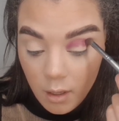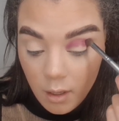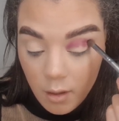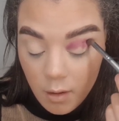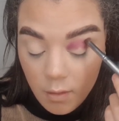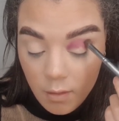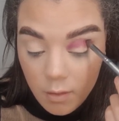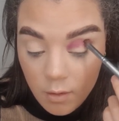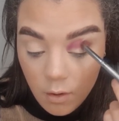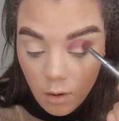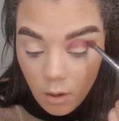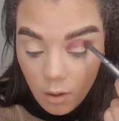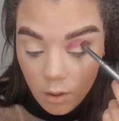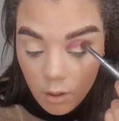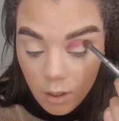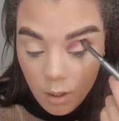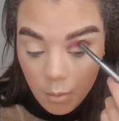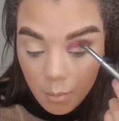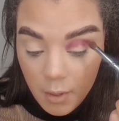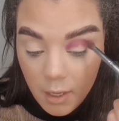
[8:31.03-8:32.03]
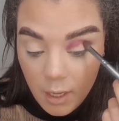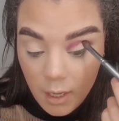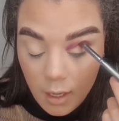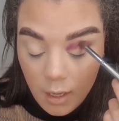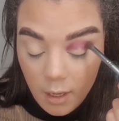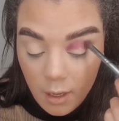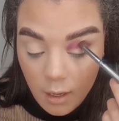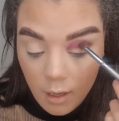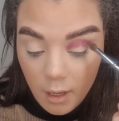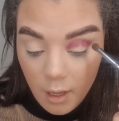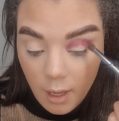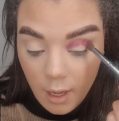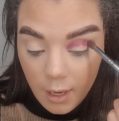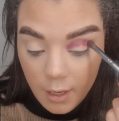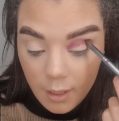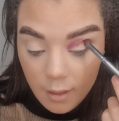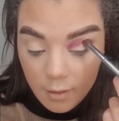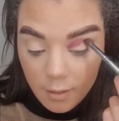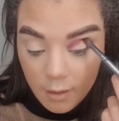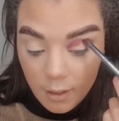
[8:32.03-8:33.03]
It's not going to be
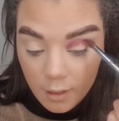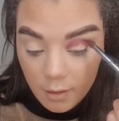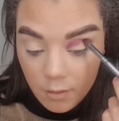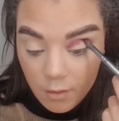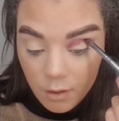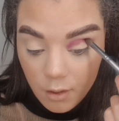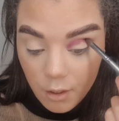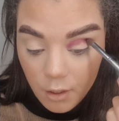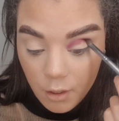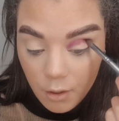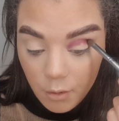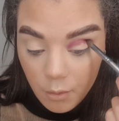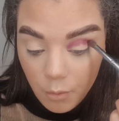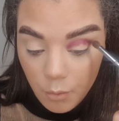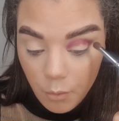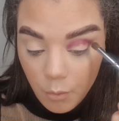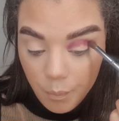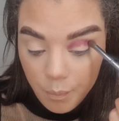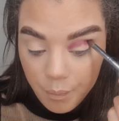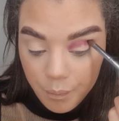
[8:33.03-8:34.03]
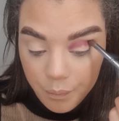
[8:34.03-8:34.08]
anything too,